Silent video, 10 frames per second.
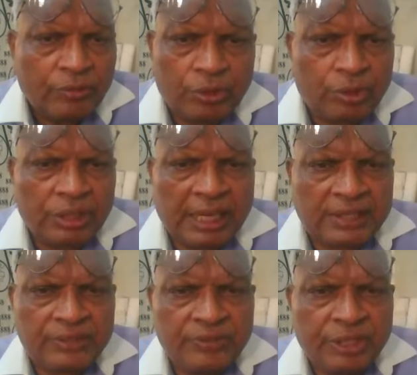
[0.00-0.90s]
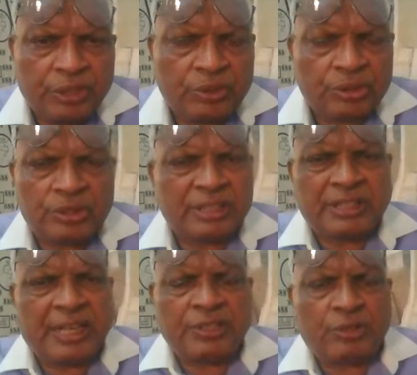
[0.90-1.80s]
Photographs, videos. So
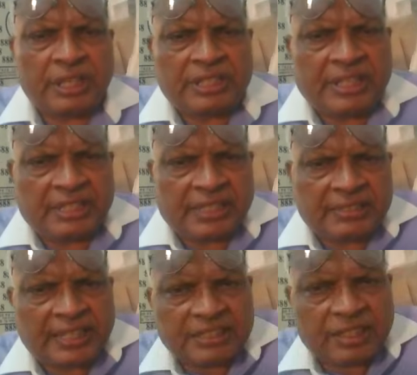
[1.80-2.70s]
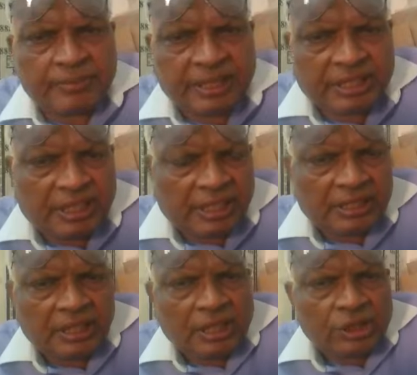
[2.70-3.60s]
this you can take that. That's a big deal.